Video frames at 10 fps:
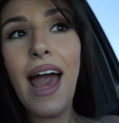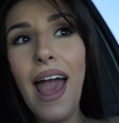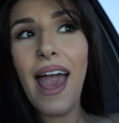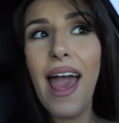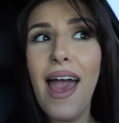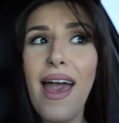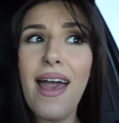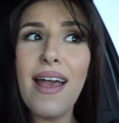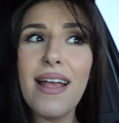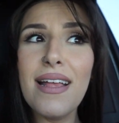
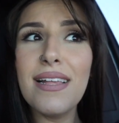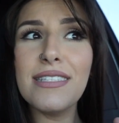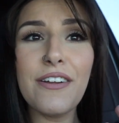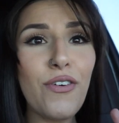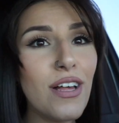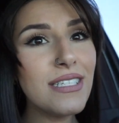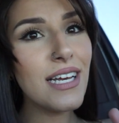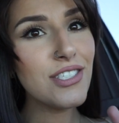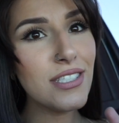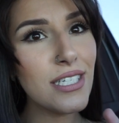and their fall
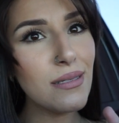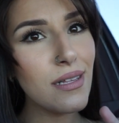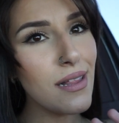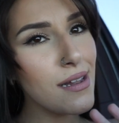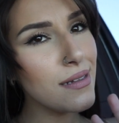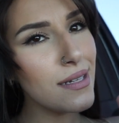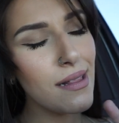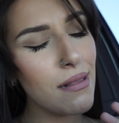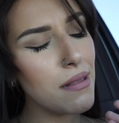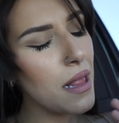selection seems a
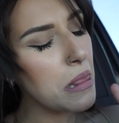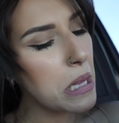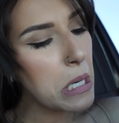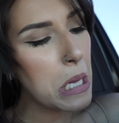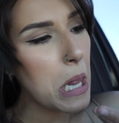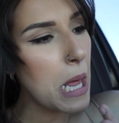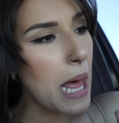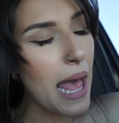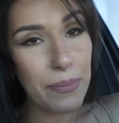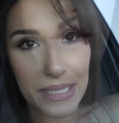little
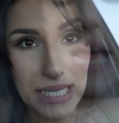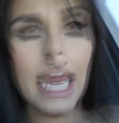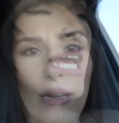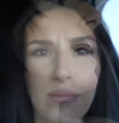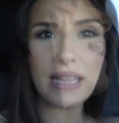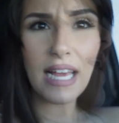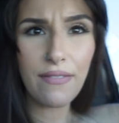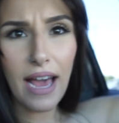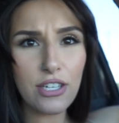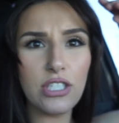empty. I don't think I've
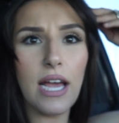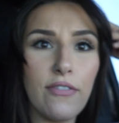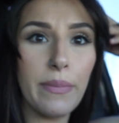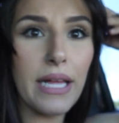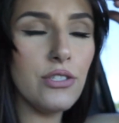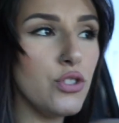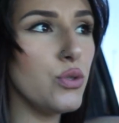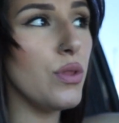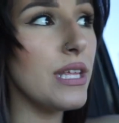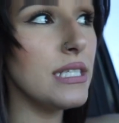actually ever been
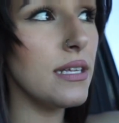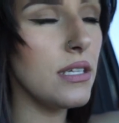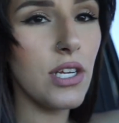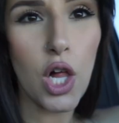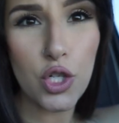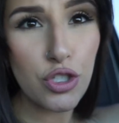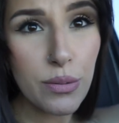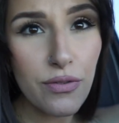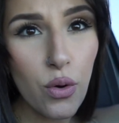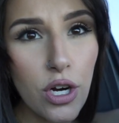to this Dollar Tree
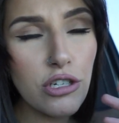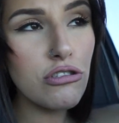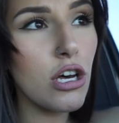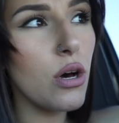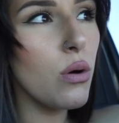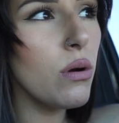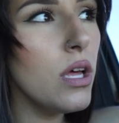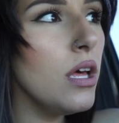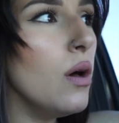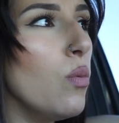before, so
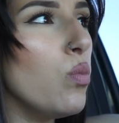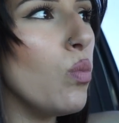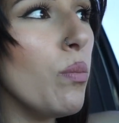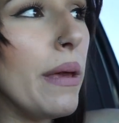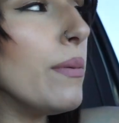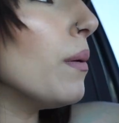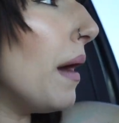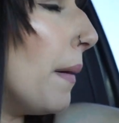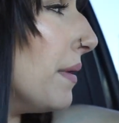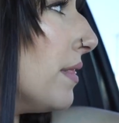maybe we'll
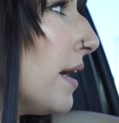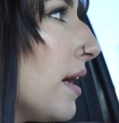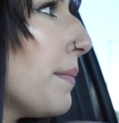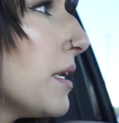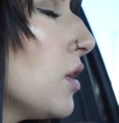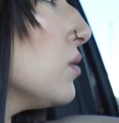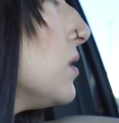pop in there. I'm going to go